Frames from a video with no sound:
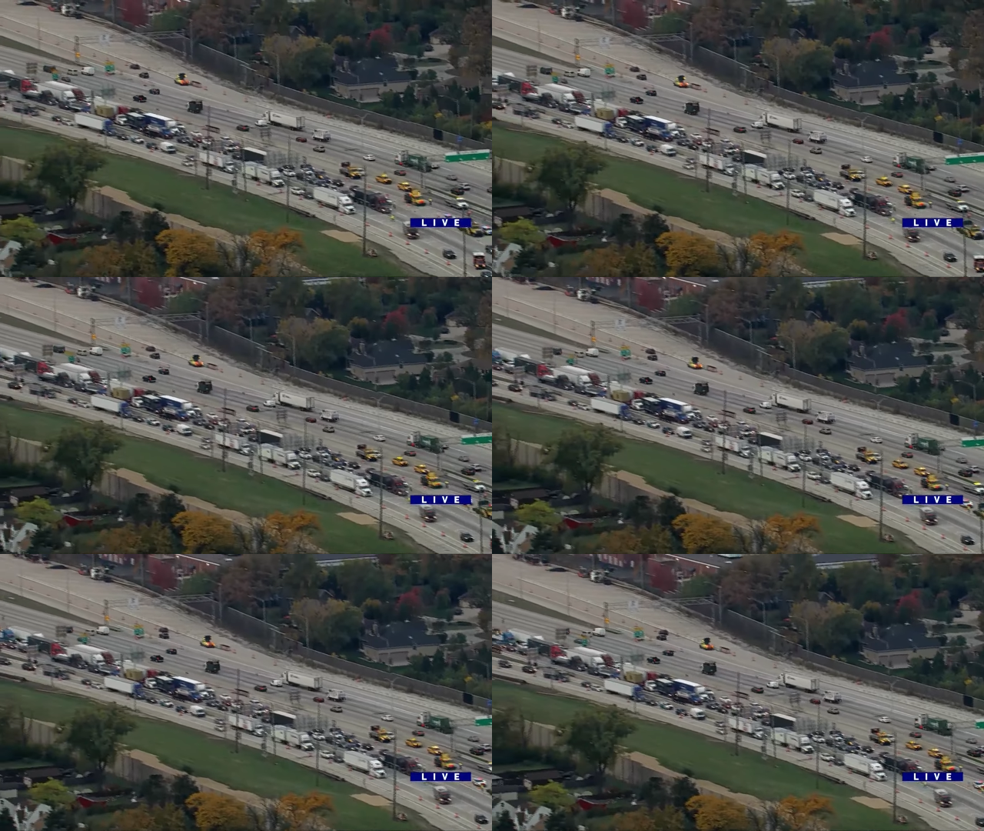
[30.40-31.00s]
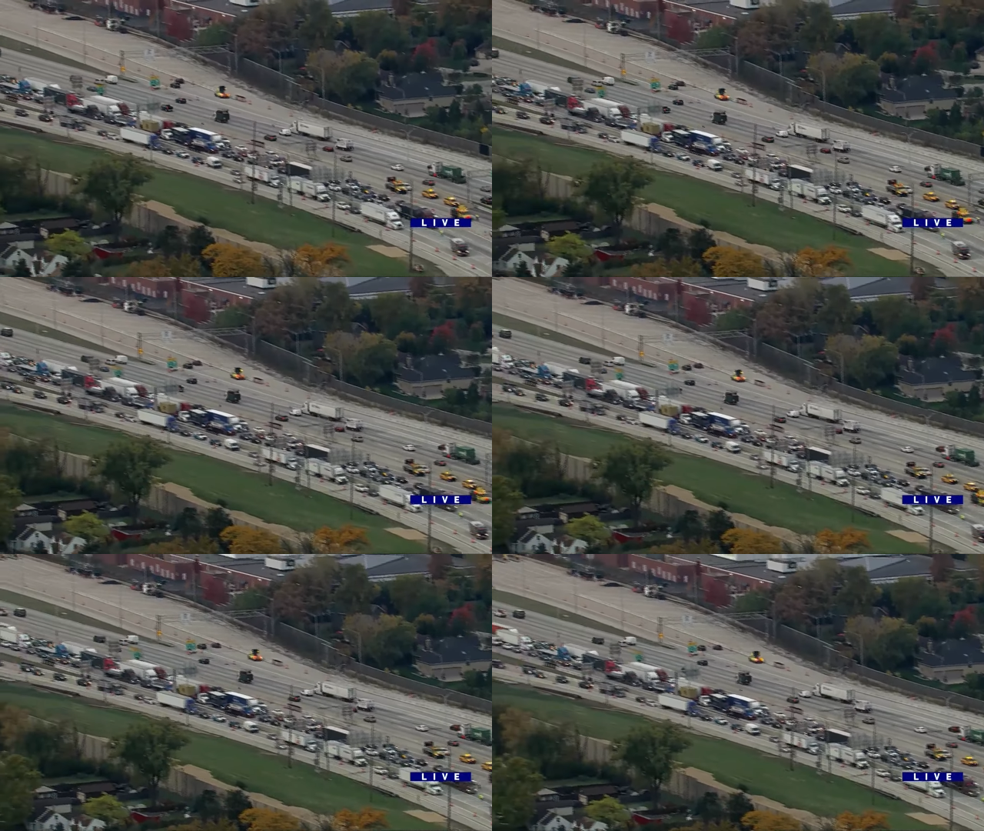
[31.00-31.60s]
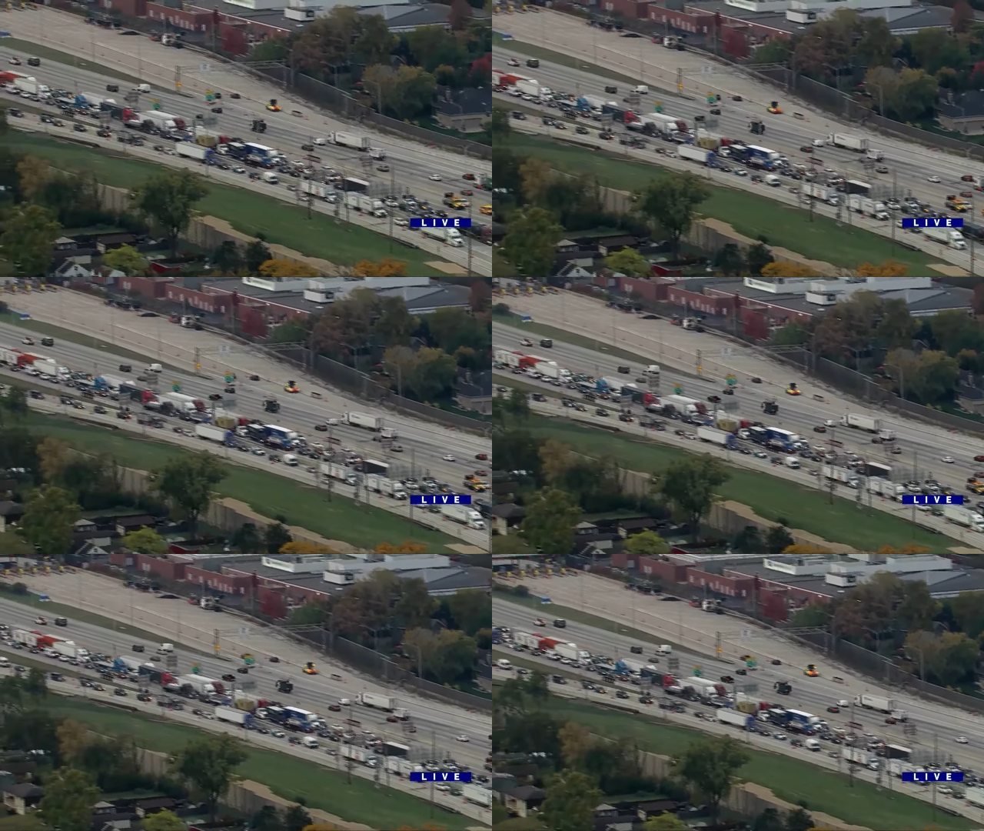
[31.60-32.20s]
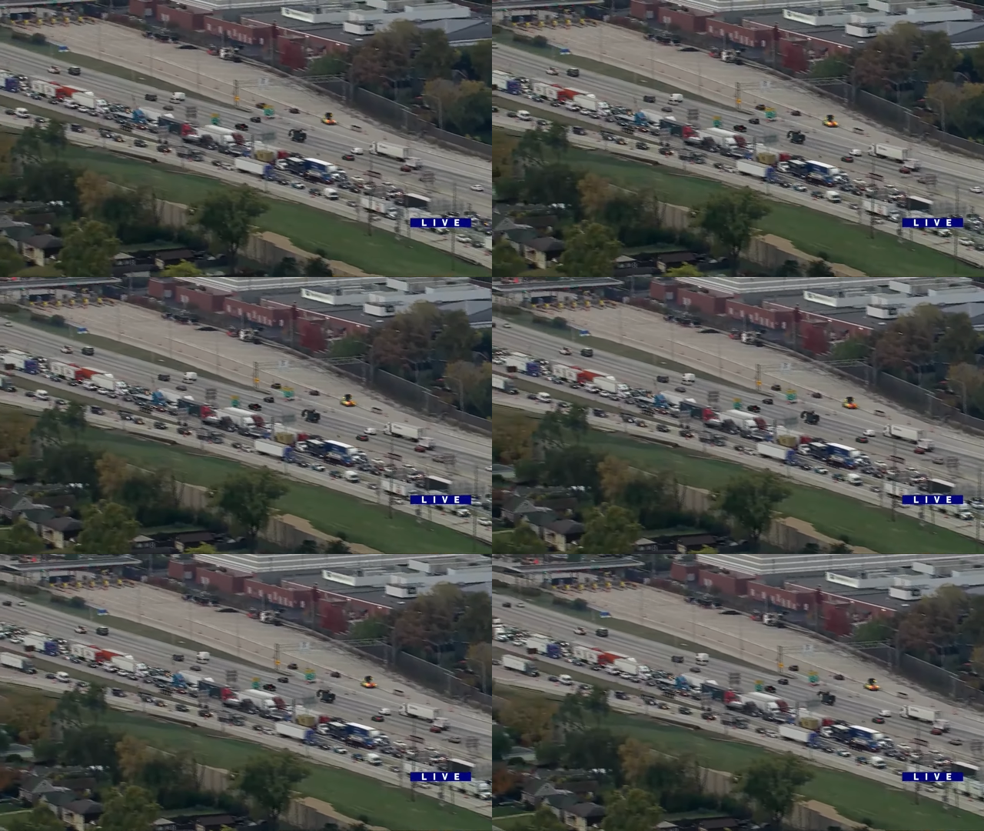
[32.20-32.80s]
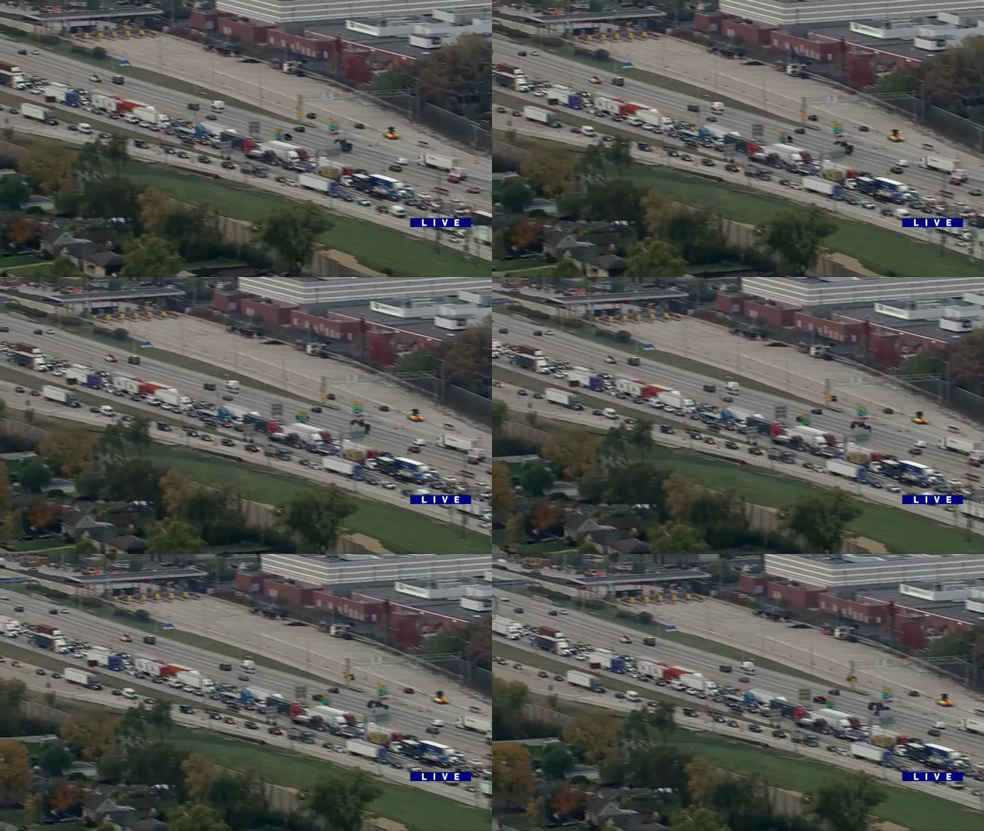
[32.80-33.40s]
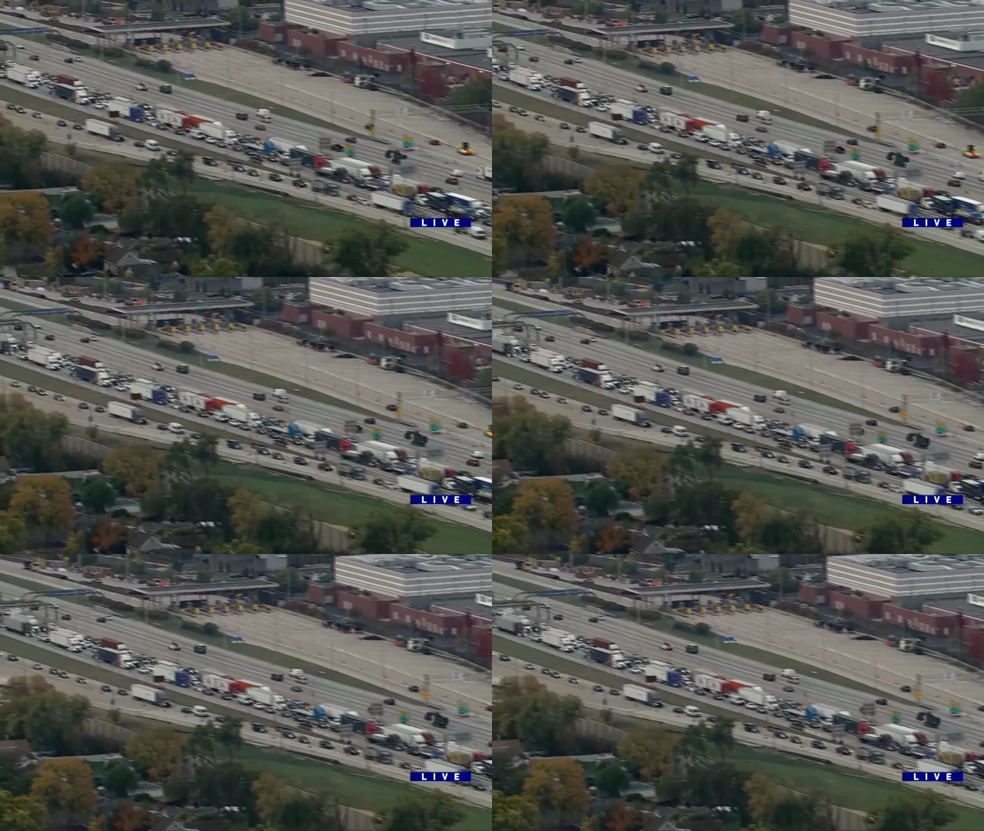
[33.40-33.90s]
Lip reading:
No face is visible, so there are no lips to read.